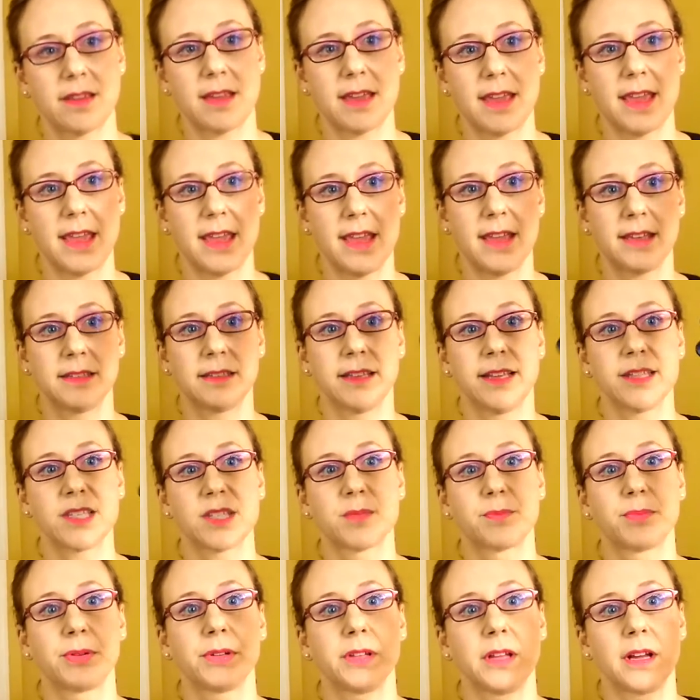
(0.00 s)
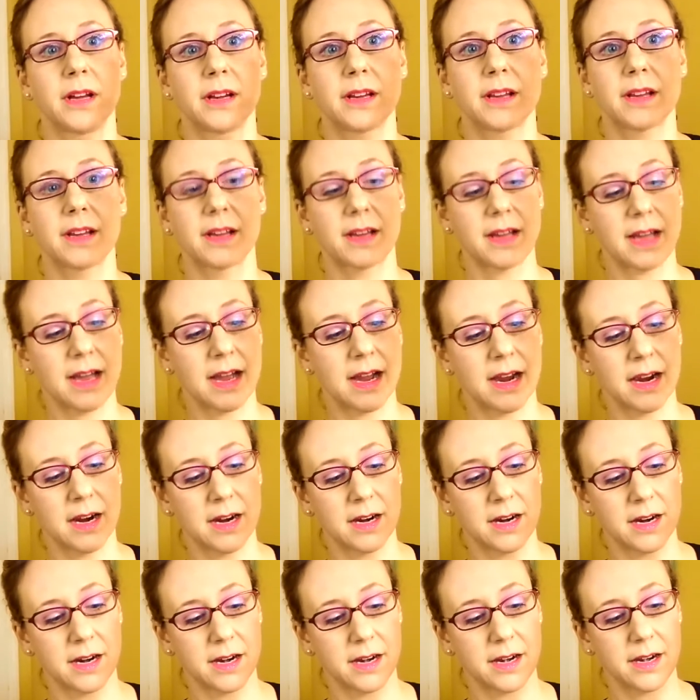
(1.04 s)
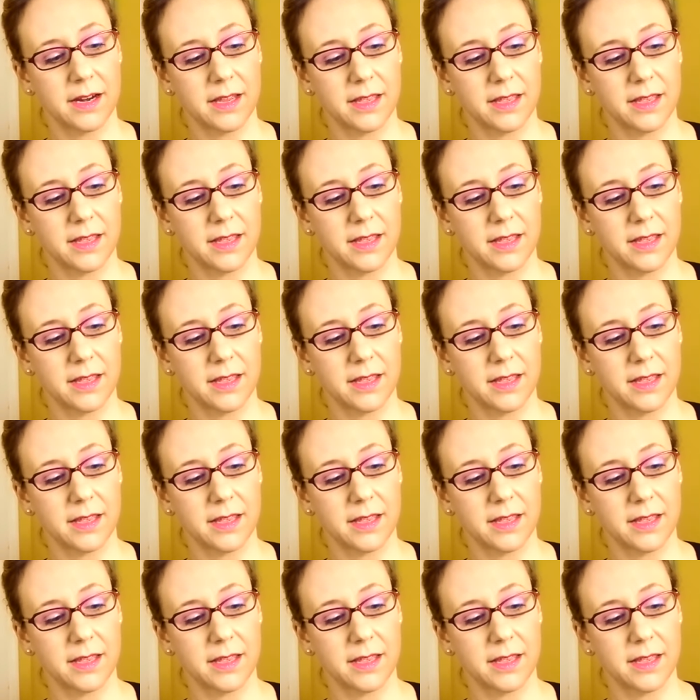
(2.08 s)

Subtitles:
And let's pluck our